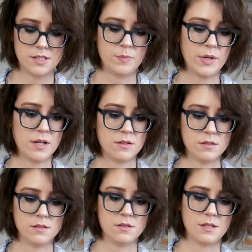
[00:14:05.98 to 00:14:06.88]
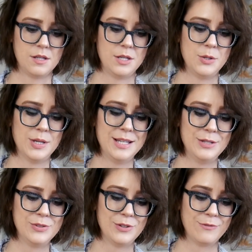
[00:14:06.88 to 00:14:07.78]
sprinkles, you can
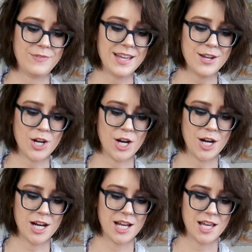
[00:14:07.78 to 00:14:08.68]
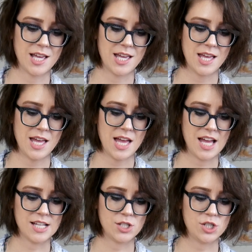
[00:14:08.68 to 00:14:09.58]
use your finger
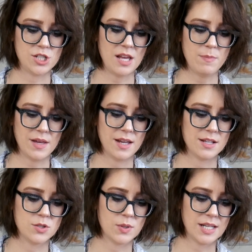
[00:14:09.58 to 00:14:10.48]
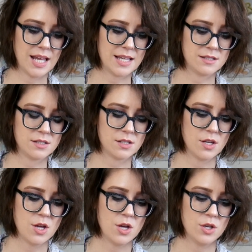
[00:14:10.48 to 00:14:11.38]
and shape it into a nice
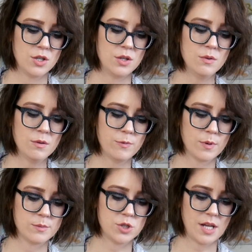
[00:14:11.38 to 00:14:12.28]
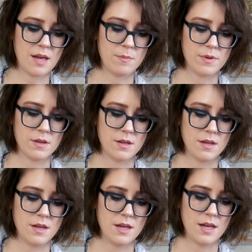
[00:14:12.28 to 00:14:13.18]
uniform shape
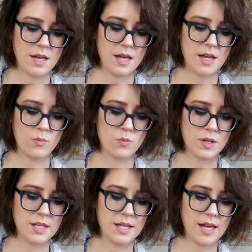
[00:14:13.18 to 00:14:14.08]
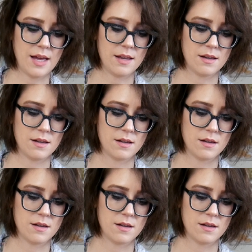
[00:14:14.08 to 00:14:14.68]
and really get